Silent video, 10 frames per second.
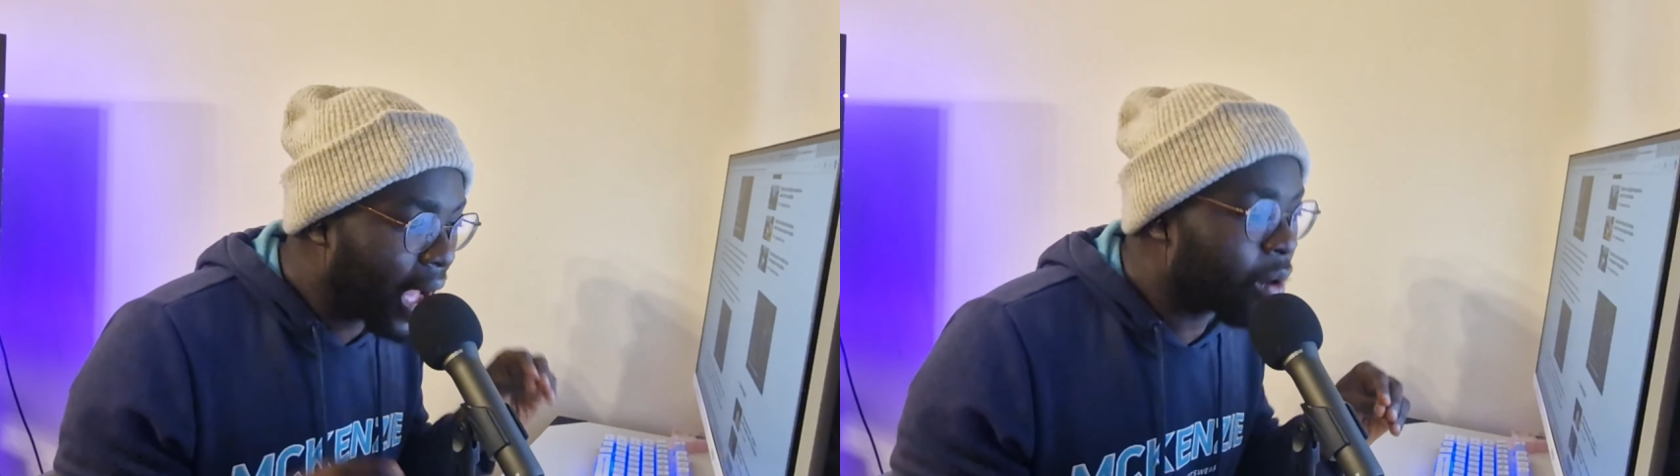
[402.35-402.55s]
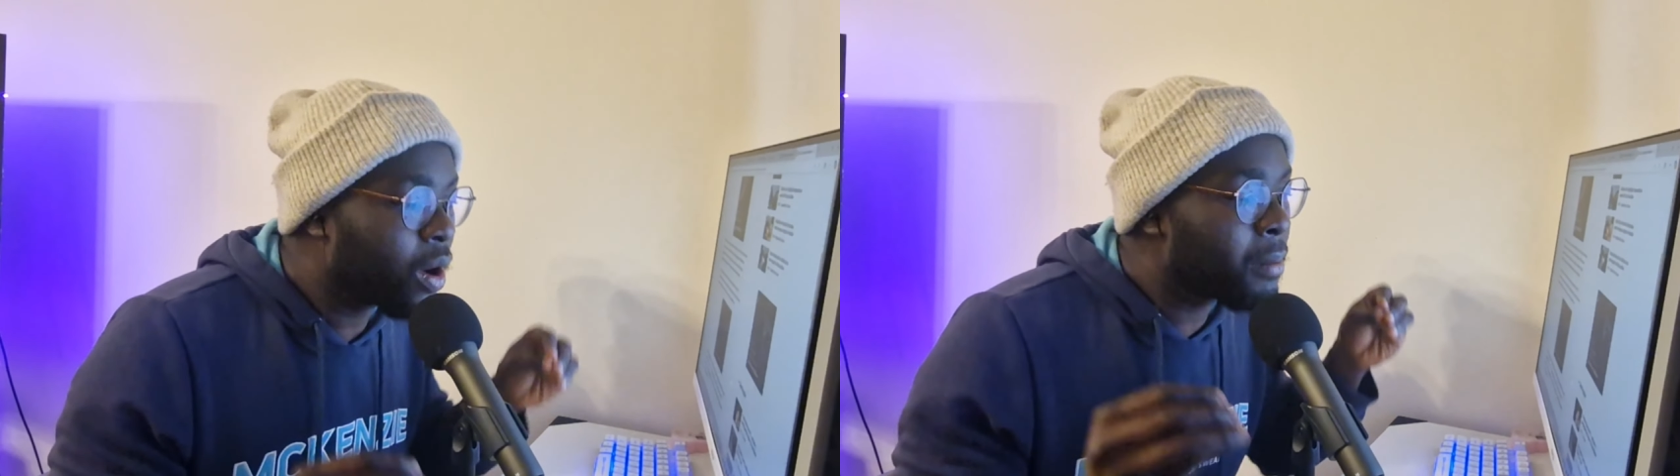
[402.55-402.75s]

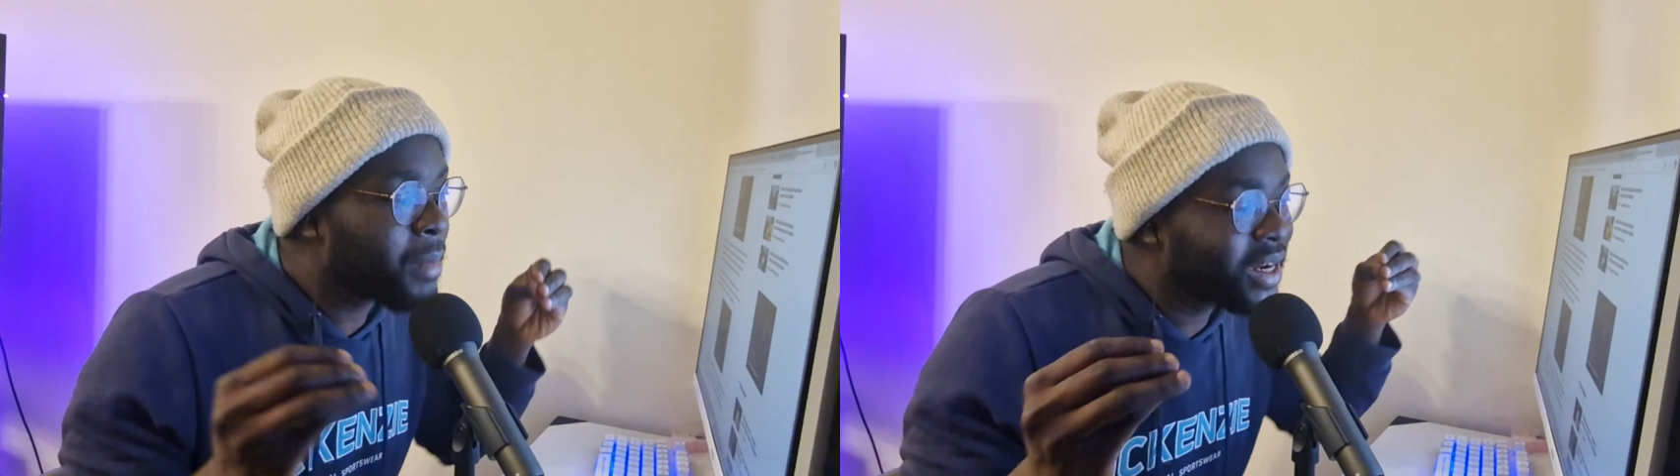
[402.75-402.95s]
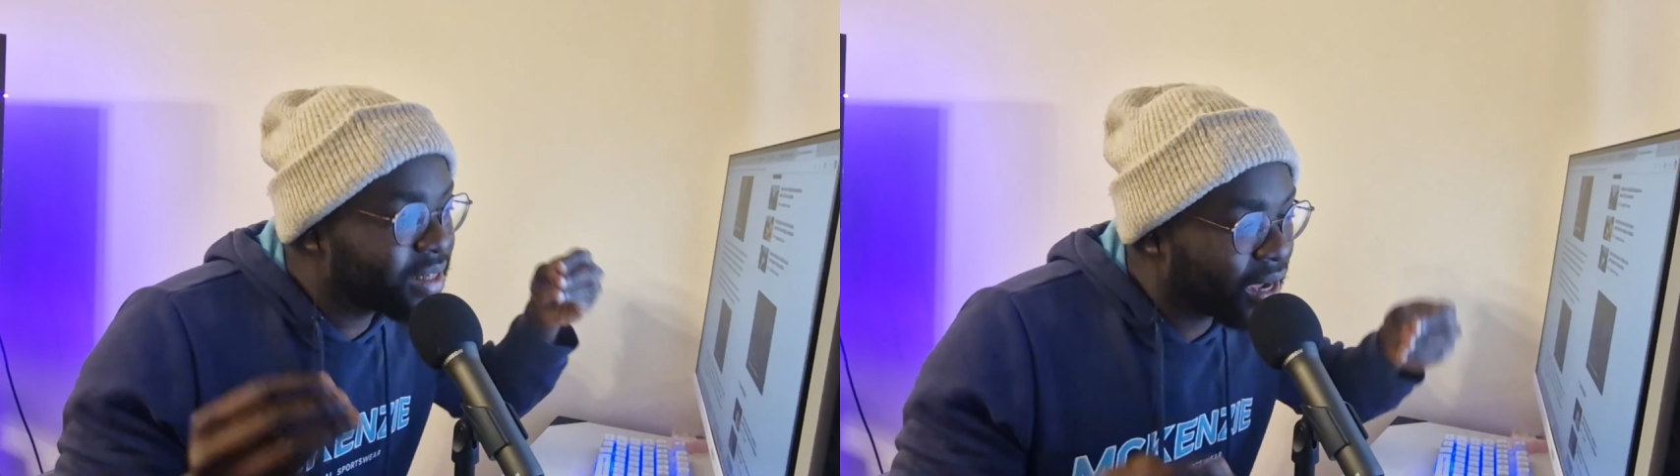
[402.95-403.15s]
our
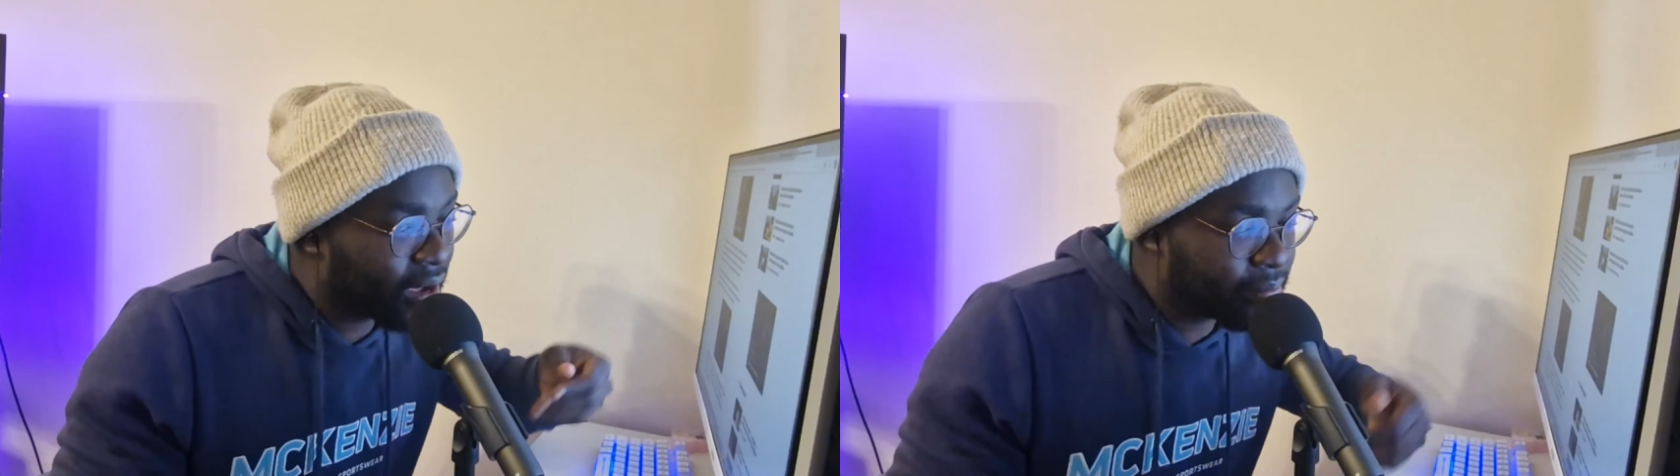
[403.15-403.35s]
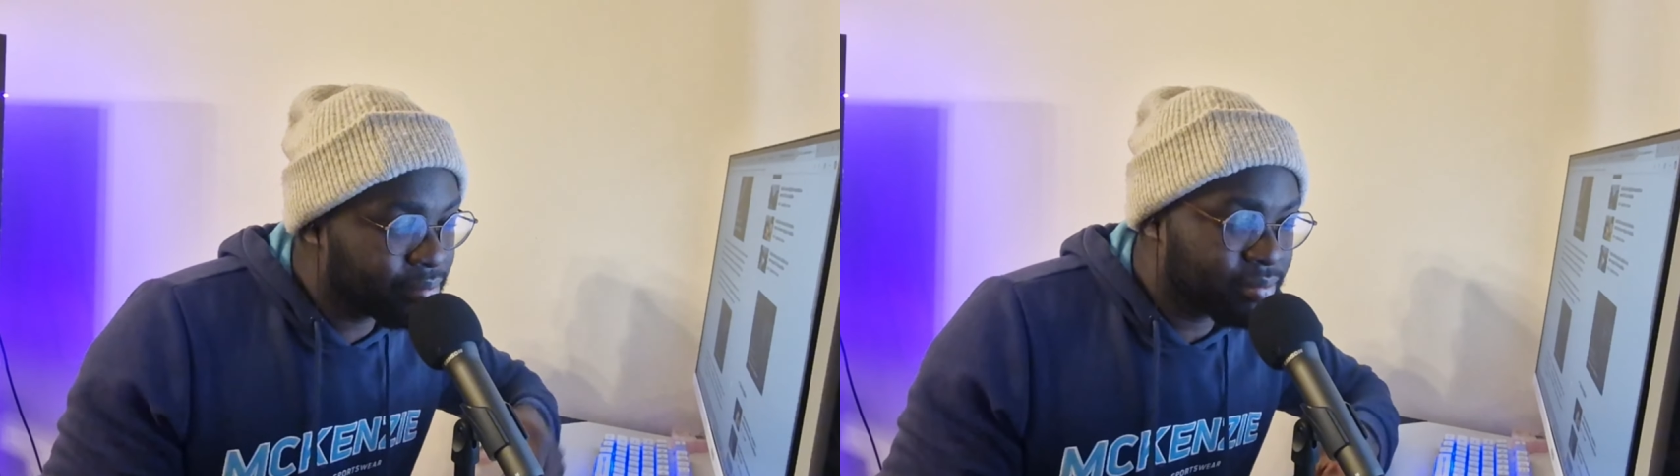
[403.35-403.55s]

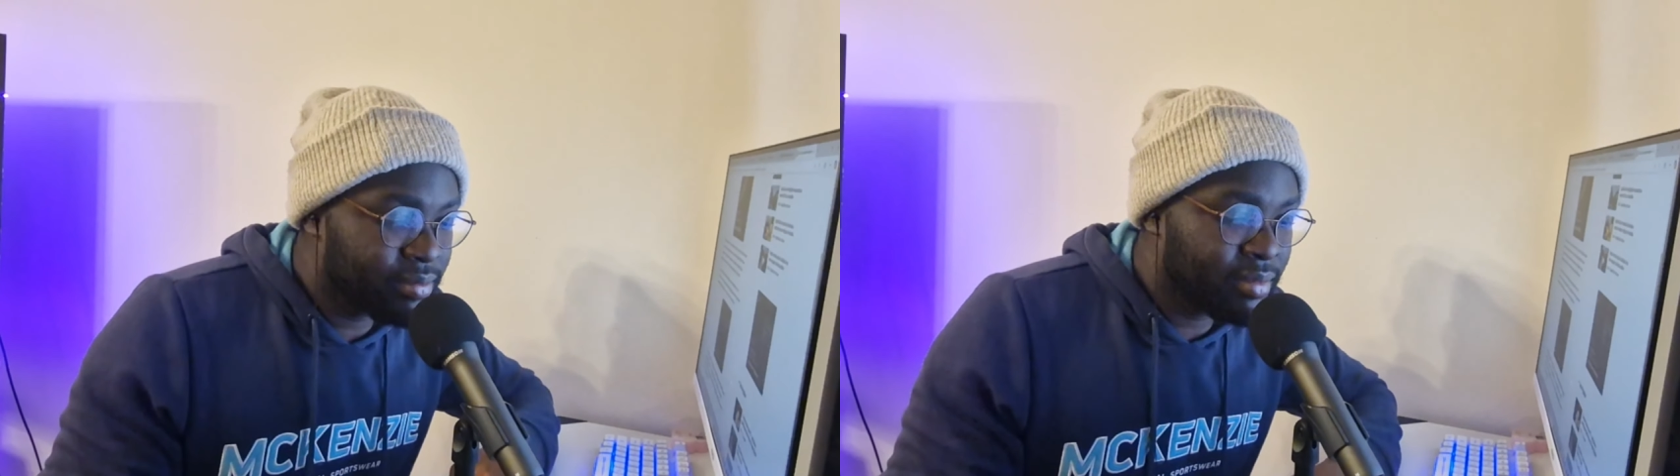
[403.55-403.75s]
madam,